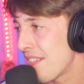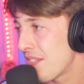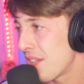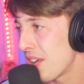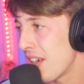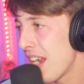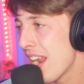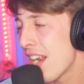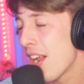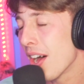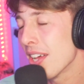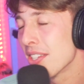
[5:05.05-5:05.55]

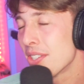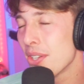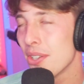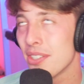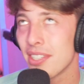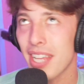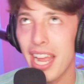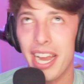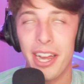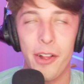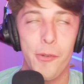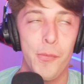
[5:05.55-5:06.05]
after and also
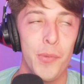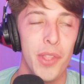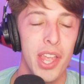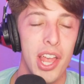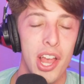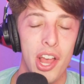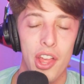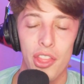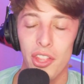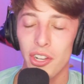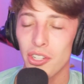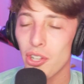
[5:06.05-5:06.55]
it's like
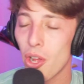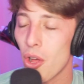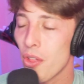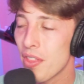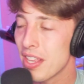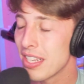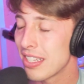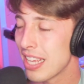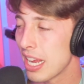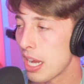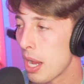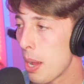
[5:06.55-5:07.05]
there's all
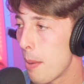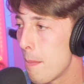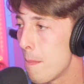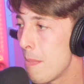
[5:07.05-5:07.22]
these like